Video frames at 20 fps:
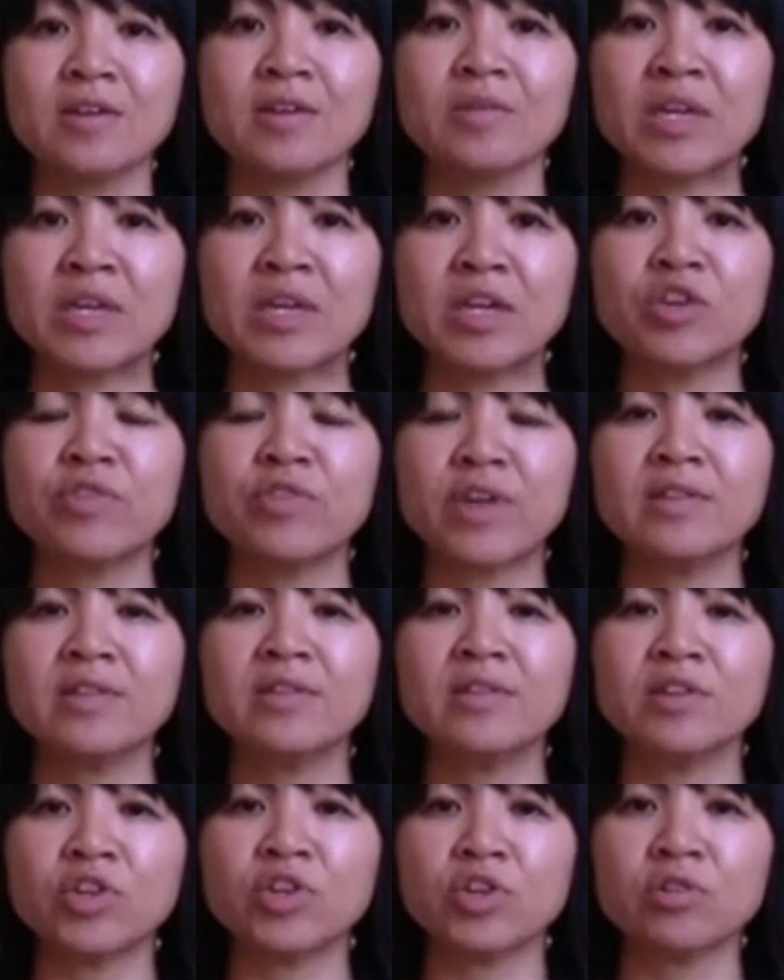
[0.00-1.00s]
being
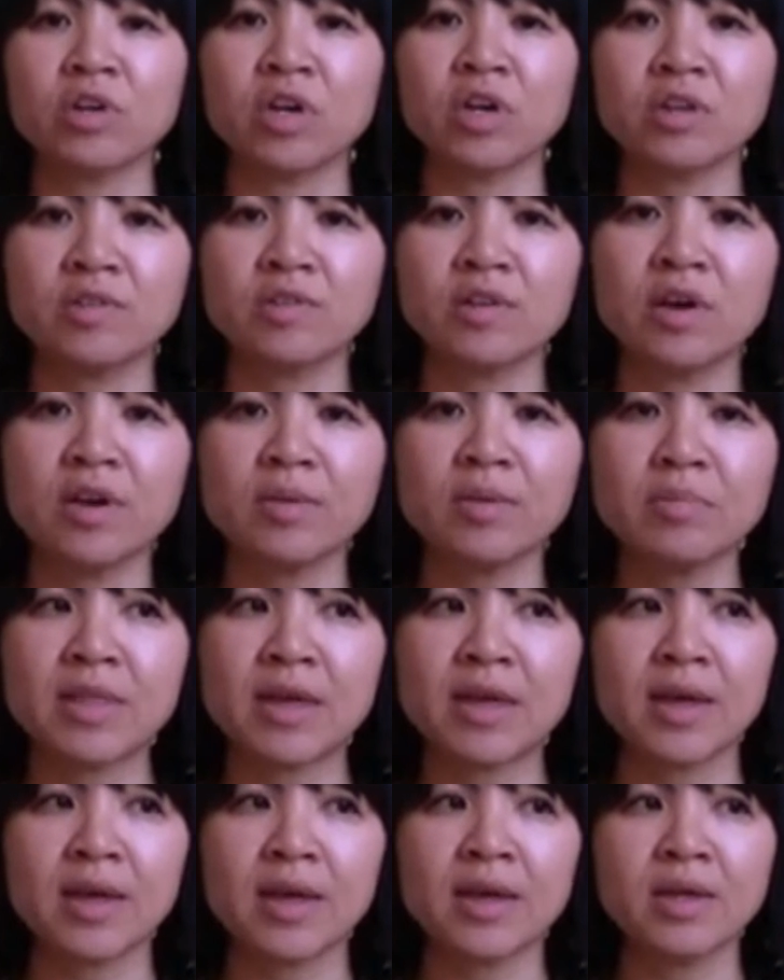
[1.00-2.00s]
created during our time
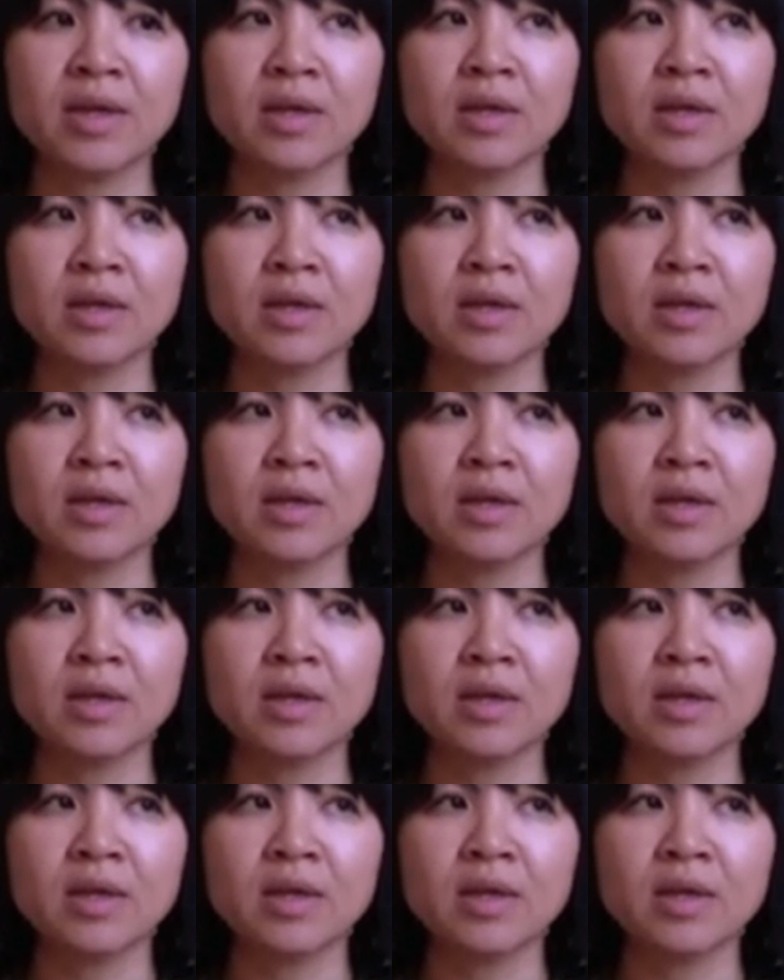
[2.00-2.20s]
there,